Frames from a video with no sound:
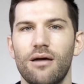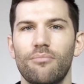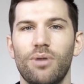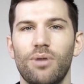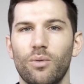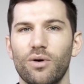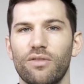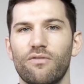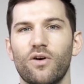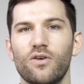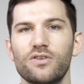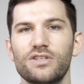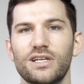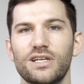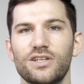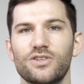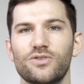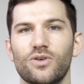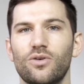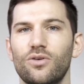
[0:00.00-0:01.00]
But with version
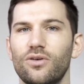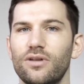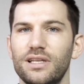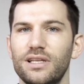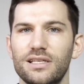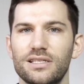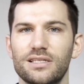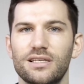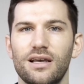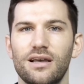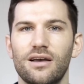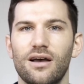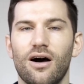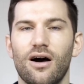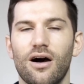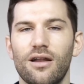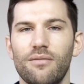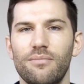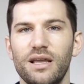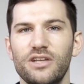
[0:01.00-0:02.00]
control and these
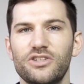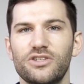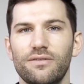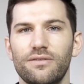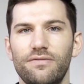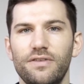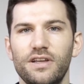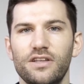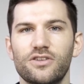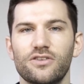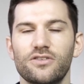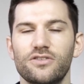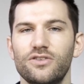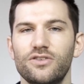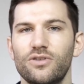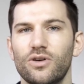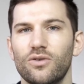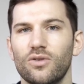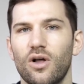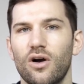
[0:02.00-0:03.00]
automation features,
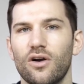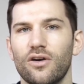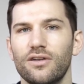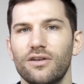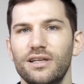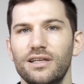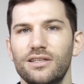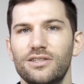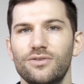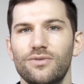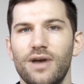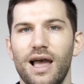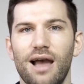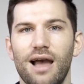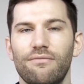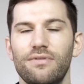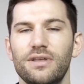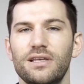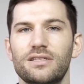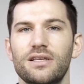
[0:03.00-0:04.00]
you no longer need to
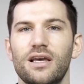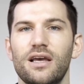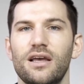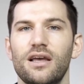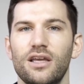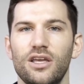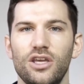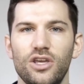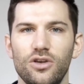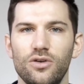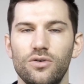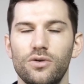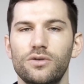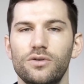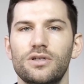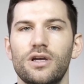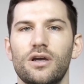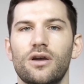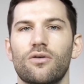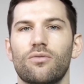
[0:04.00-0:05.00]
have these
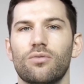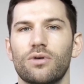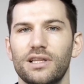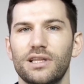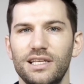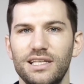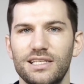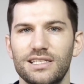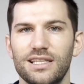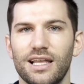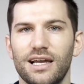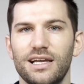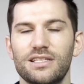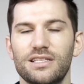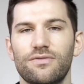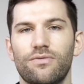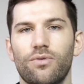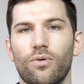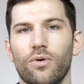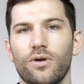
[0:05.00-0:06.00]
huge release
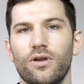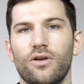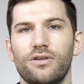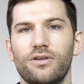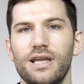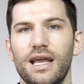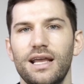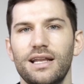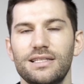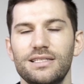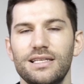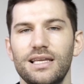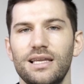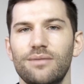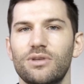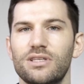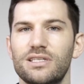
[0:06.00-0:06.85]
nights for your data team.